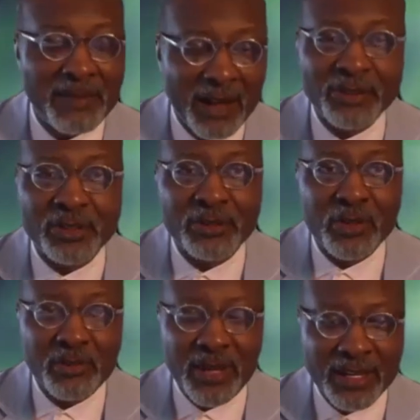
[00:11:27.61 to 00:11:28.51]
and I was his
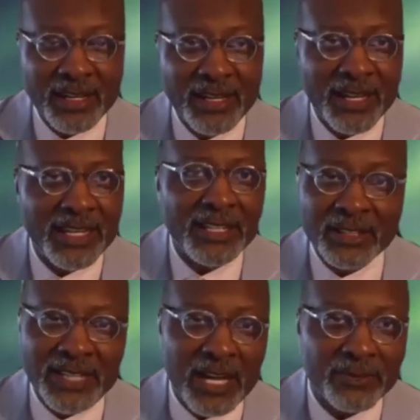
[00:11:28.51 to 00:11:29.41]
roommate. And he
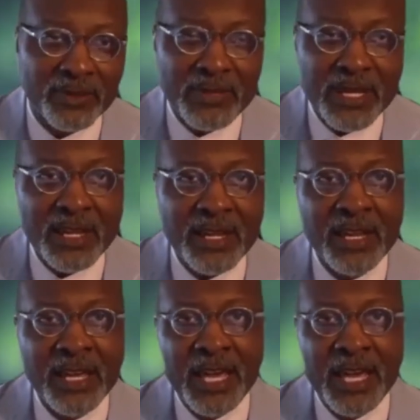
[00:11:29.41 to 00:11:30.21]
looked out for me.